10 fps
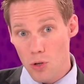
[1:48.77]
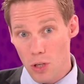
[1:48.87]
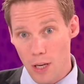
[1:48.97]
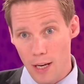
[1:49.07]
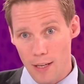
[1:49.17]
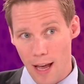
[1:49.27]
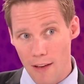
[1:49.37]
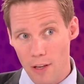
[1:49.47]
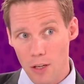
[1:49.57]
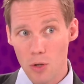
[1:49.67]
should get a
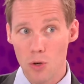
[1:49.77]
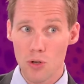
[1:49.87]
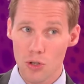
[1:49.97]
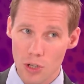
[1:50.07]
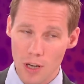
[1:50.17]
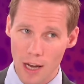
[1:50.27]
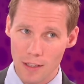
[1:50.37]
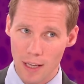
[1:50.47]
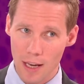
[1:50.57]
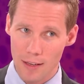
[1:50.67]
TAVI and who should
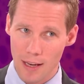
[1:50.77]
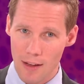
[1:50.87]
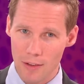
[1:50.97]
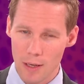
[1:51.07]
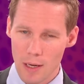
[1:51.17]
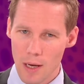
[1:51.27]
not get a TAVI